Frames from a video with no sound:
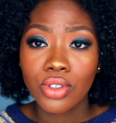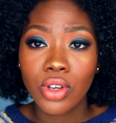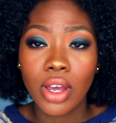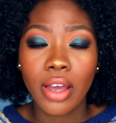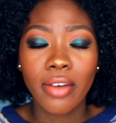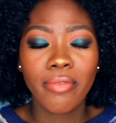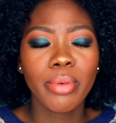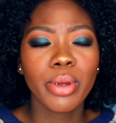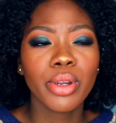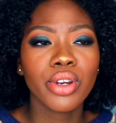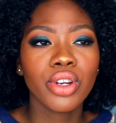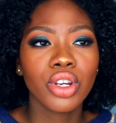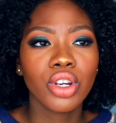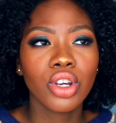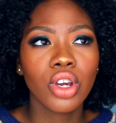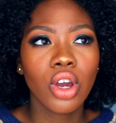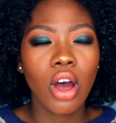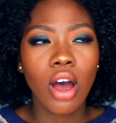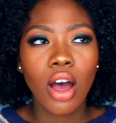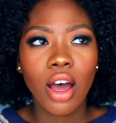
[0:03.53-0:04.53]
So I've been
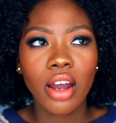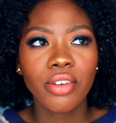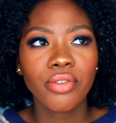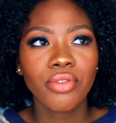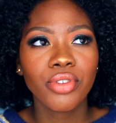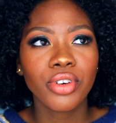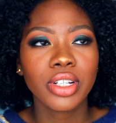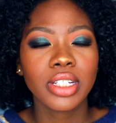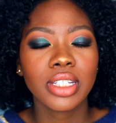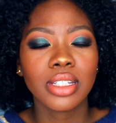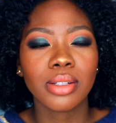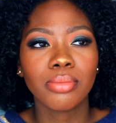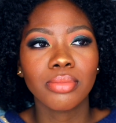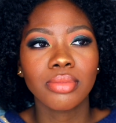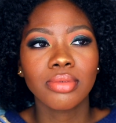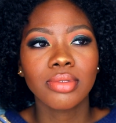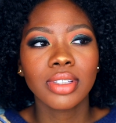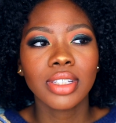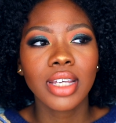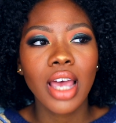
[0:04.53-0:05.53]
gone for
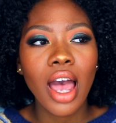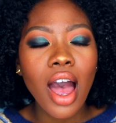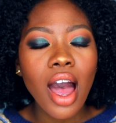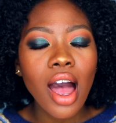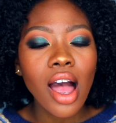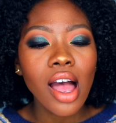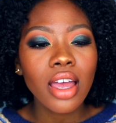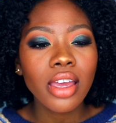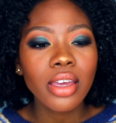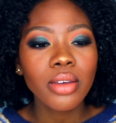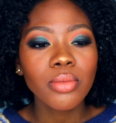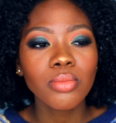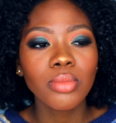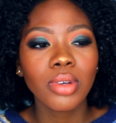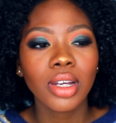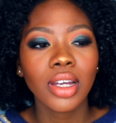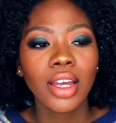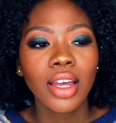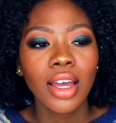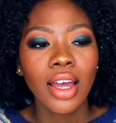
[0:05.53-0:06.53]
some
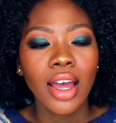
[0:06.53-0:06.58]
time.